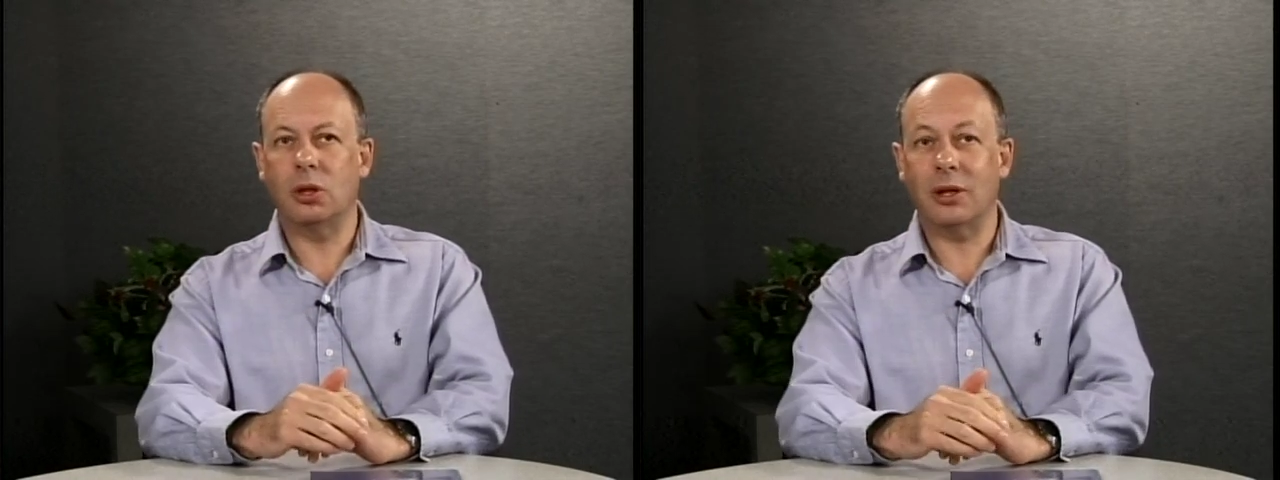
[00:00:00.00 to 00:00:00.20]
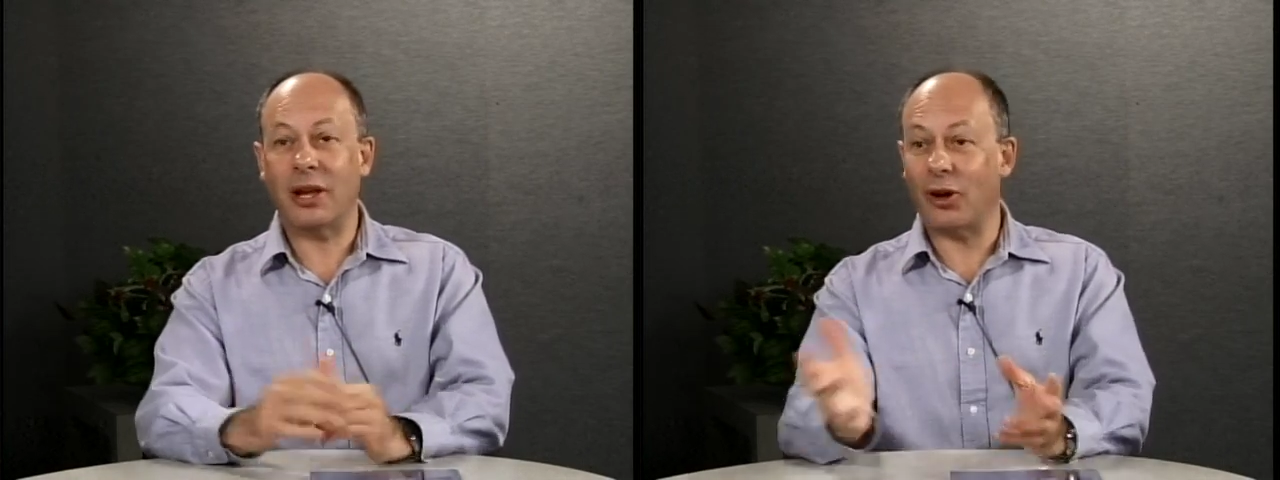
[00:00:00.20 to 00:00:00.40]

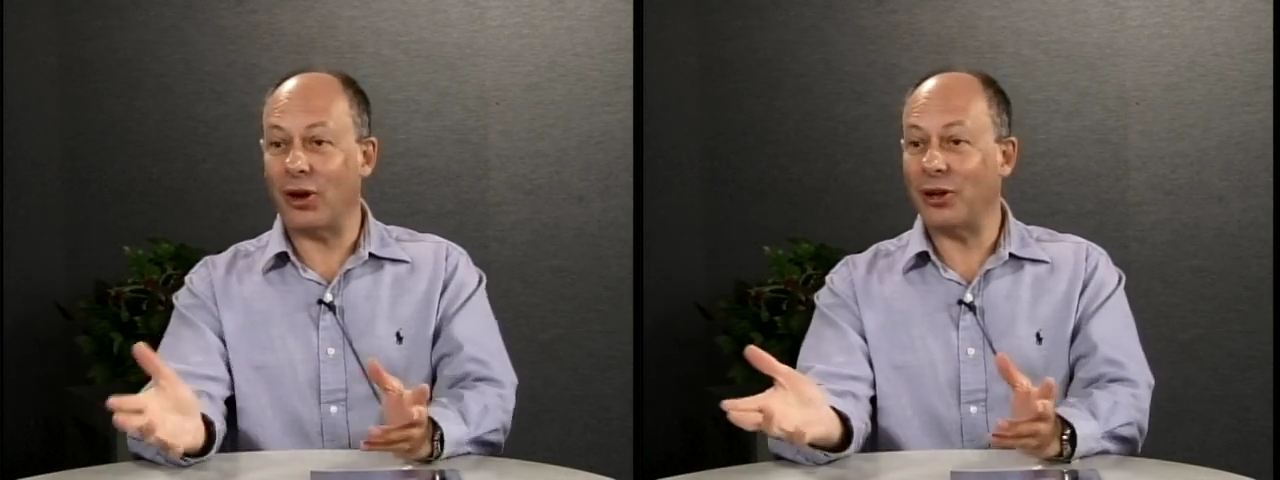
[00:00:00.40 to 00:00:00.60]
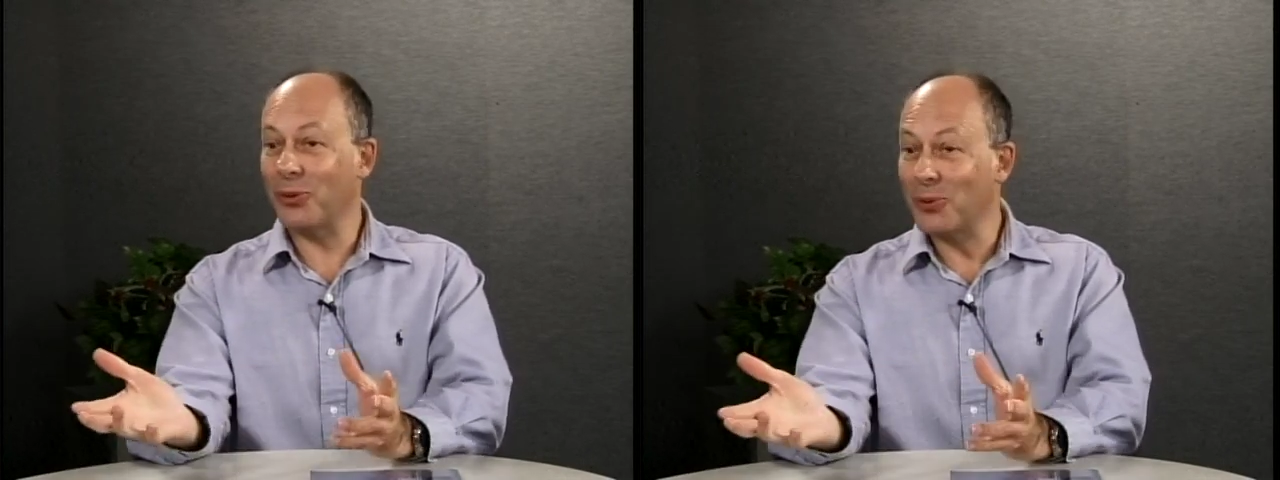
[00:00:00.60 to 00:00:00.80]
and
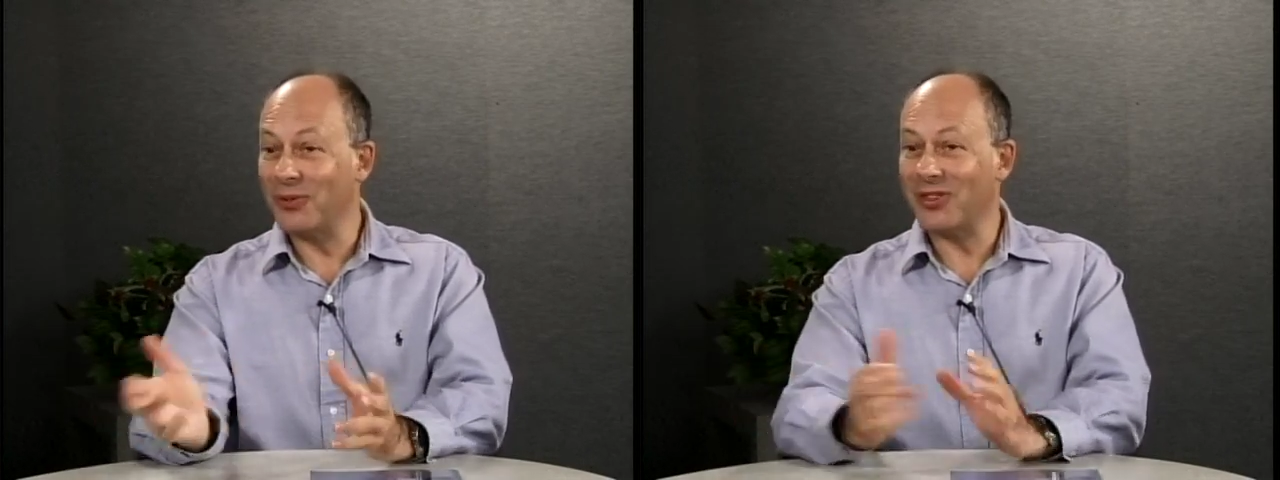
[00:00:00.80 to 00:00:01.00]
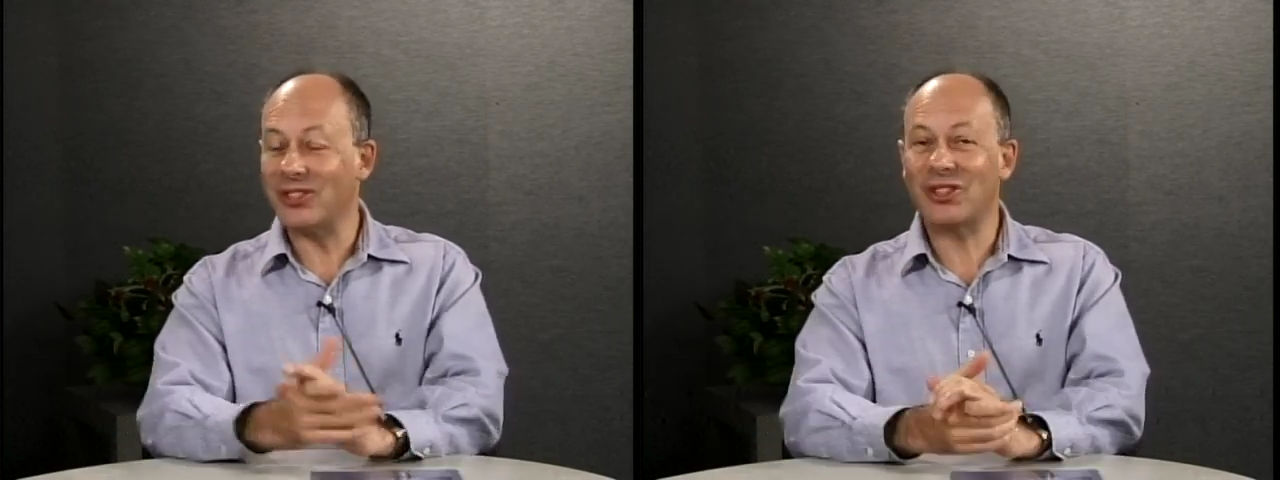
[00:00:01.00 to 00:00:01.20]
I and all
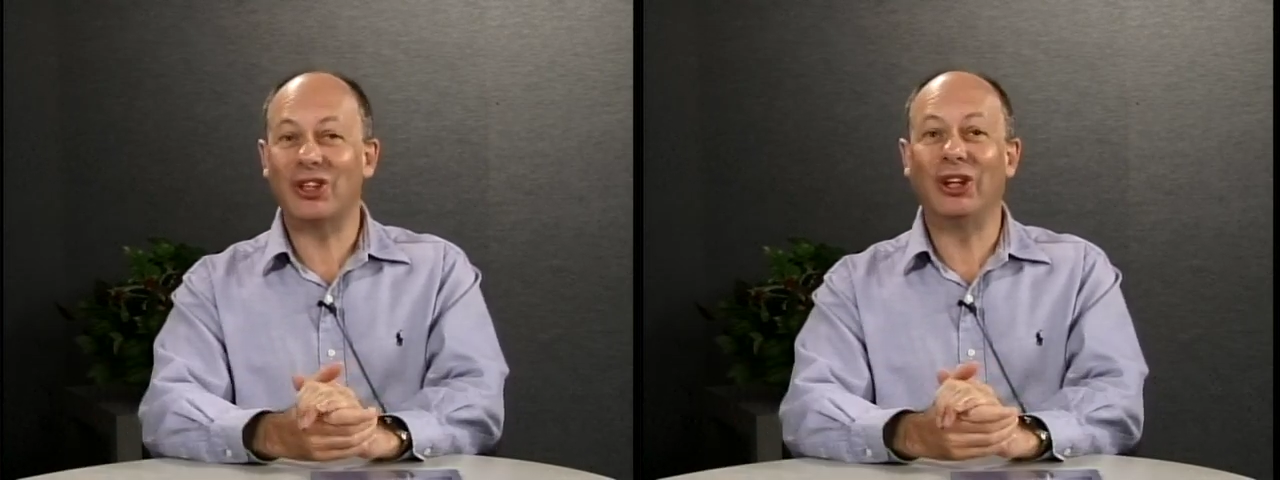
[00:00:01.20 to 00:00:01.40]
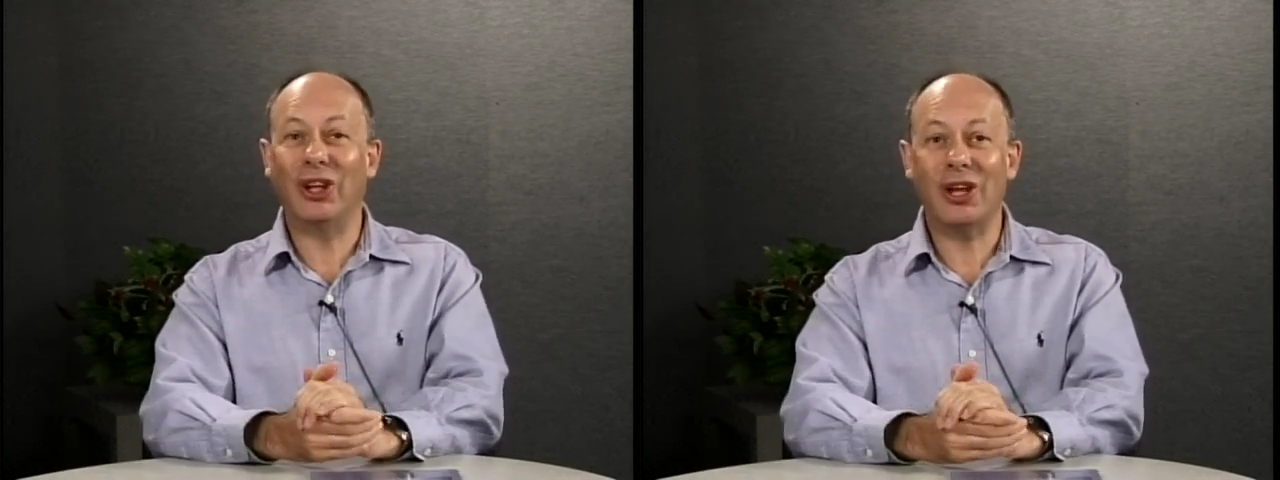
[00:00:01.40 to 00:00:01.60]
of us
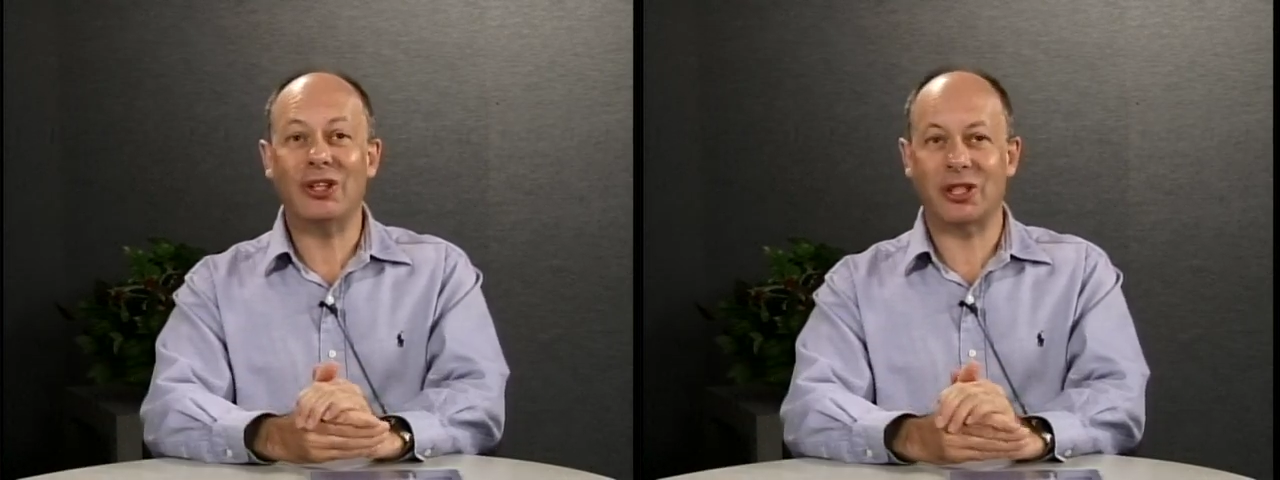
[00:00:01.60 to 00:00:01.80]
can learn